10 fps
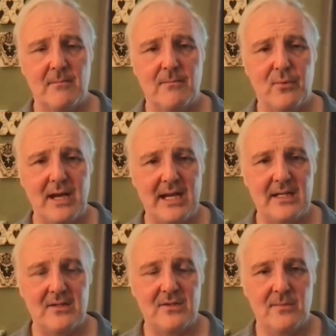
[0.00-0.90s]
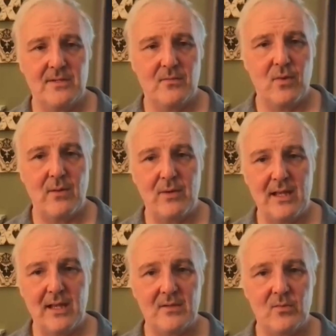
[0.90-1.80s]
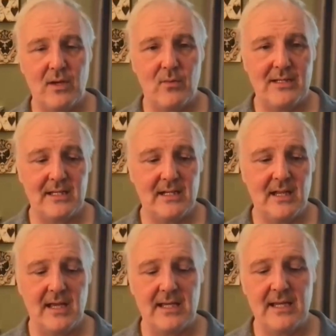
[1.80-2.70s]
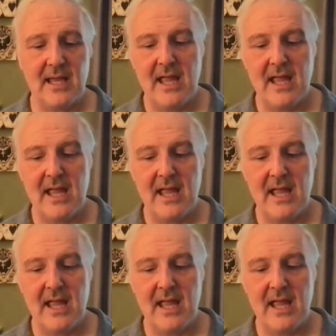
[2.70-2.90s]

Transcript: brain in terms of what we liked and what we didn't like.